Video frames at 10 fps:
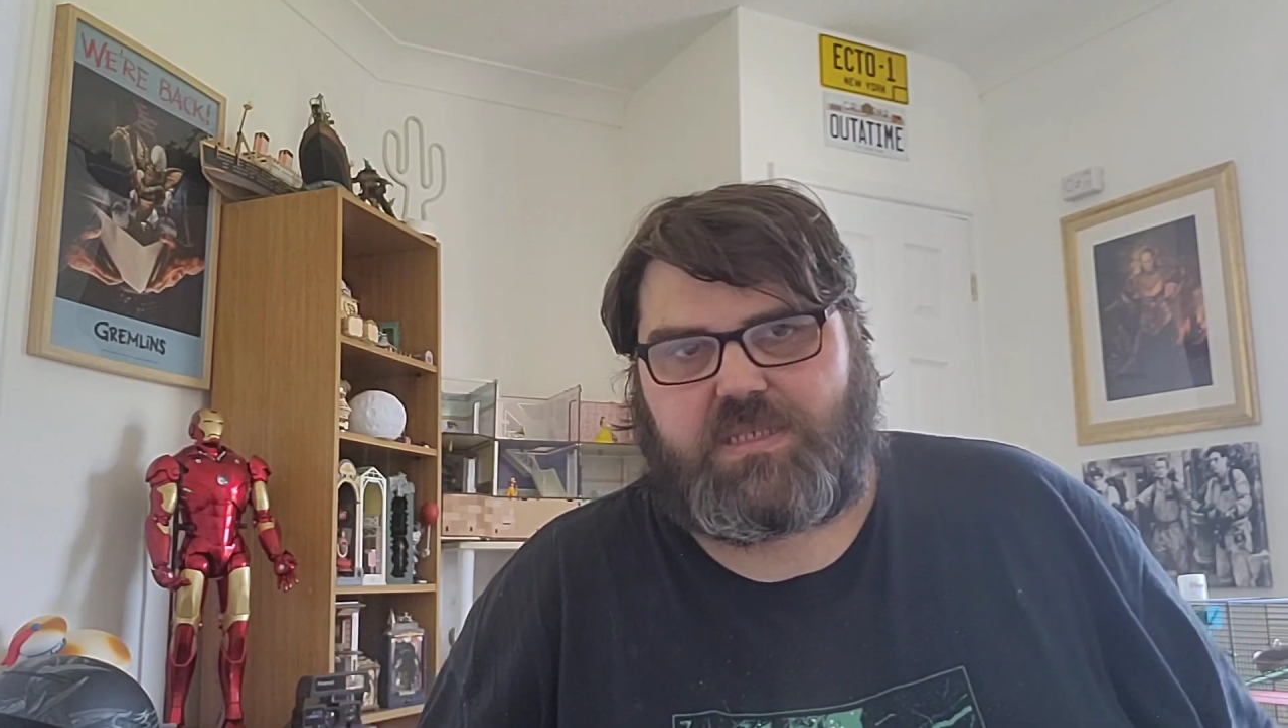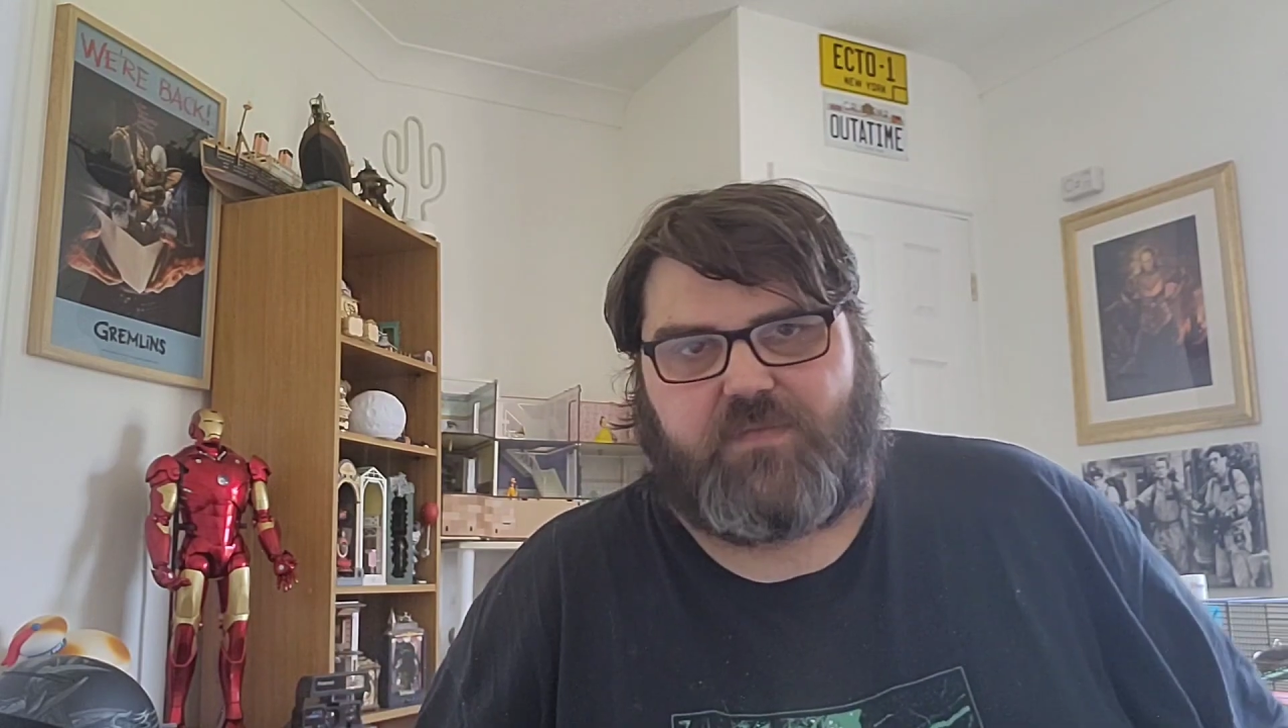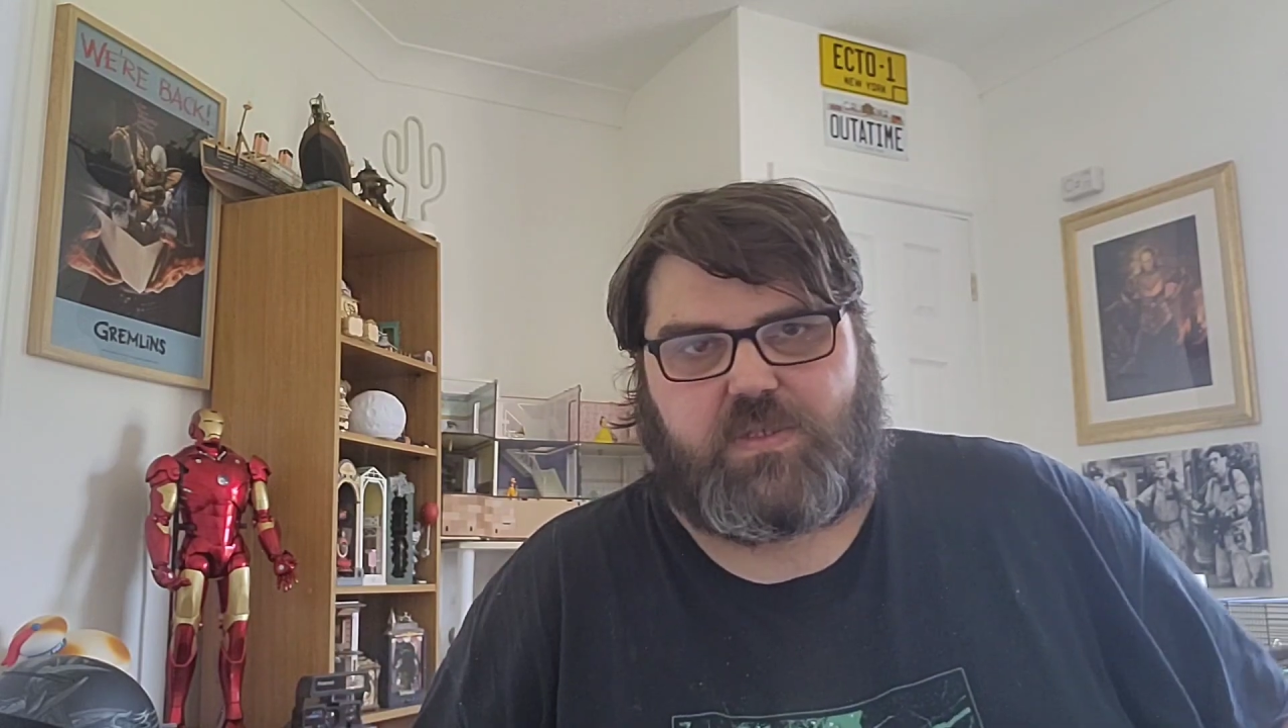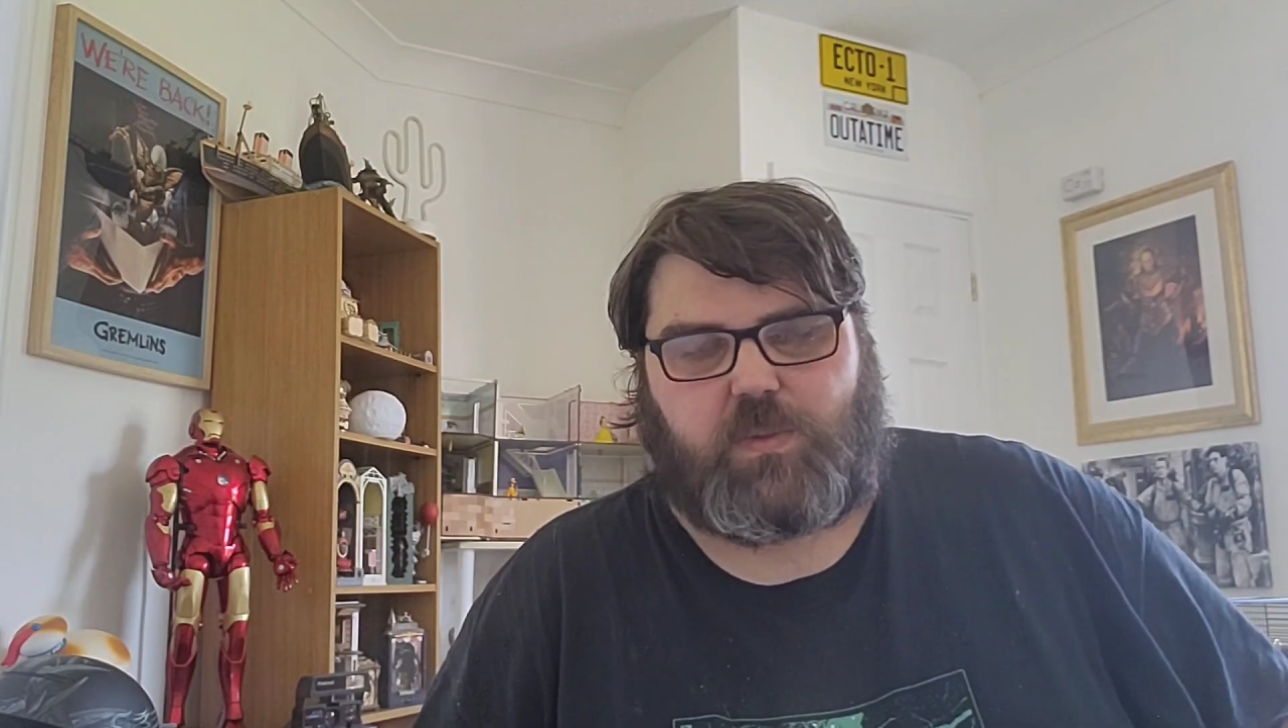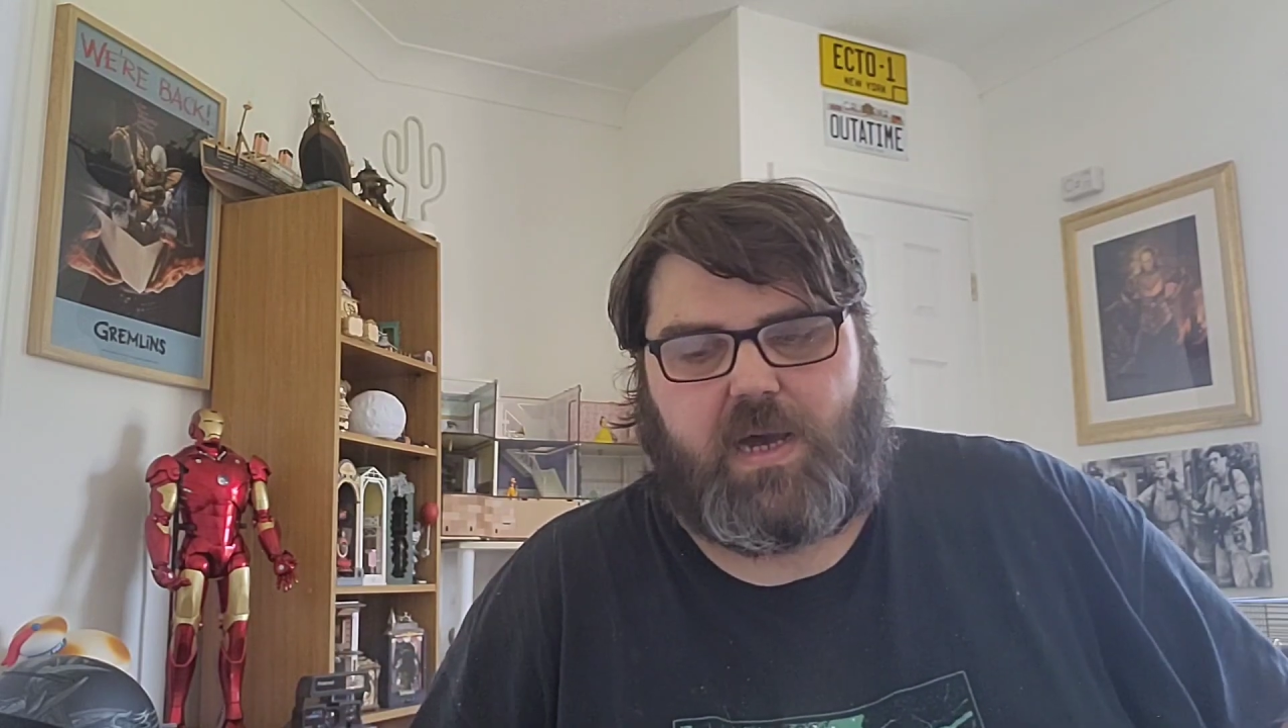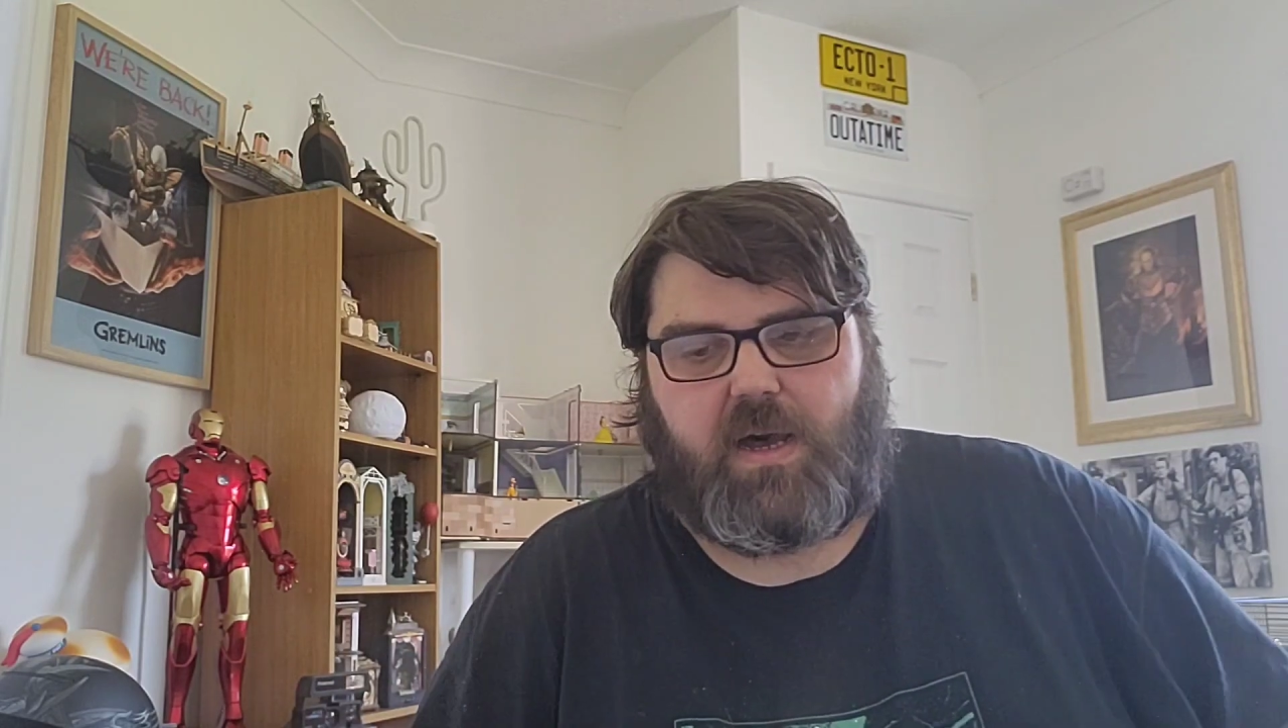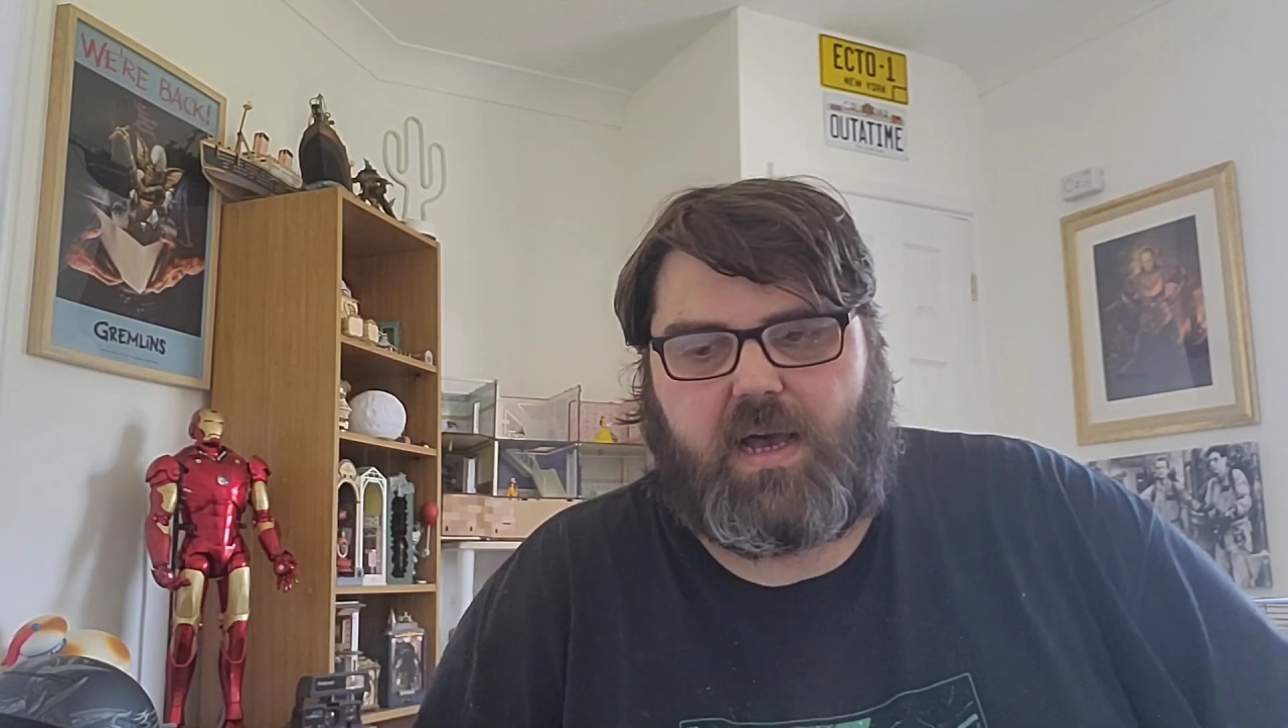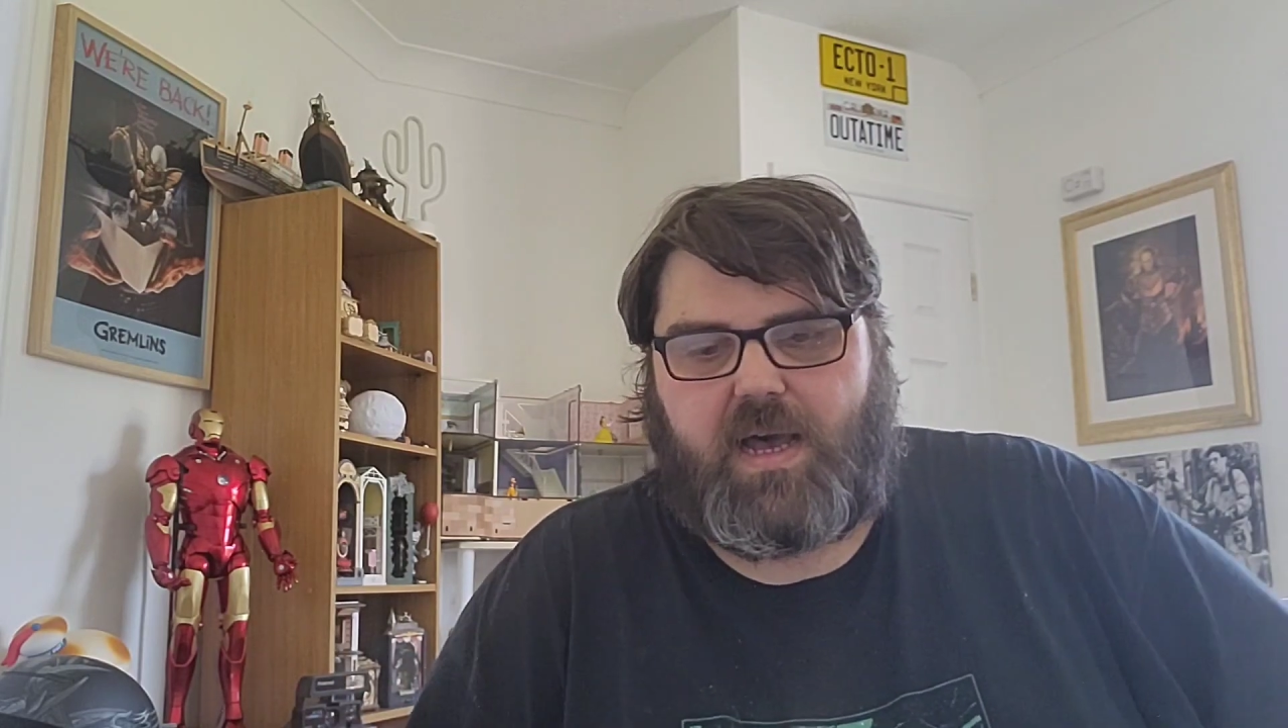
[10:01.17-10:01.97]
stuff as well.